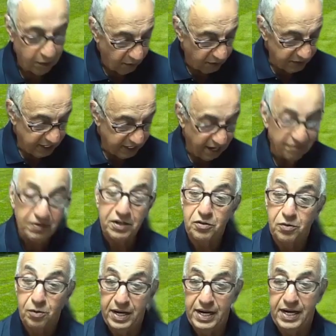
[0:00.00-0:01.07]
One, Kevin
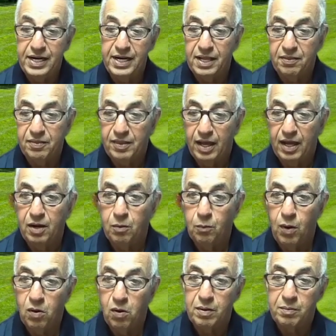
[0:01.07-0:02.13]
Green, and uh,
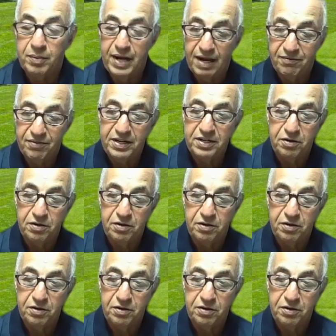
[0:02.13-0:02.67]
welcome, Kevin.